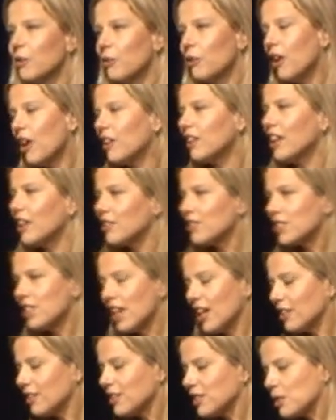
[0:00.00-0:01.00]
We're all out
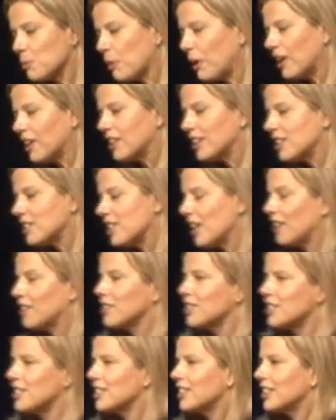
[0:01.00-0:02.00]
talent spotting and
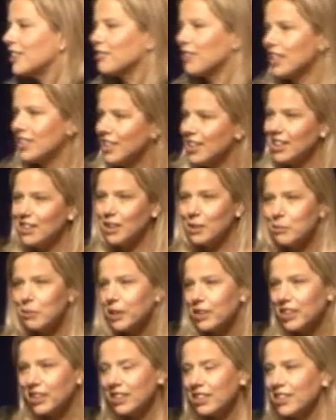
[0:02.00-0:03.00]
talent seeking. Right now, I'm going
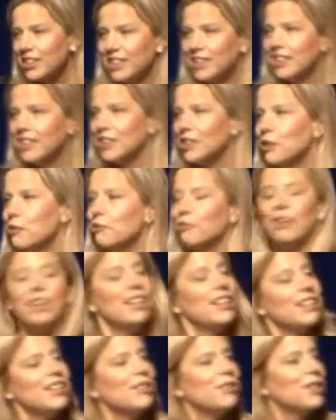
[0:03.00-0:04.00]
to go
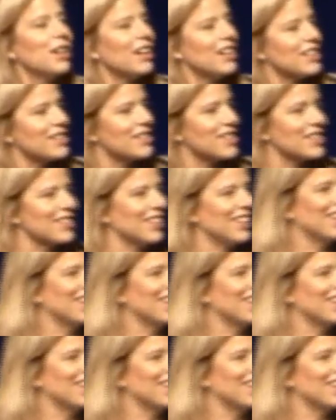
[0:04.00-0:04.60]
find you guys.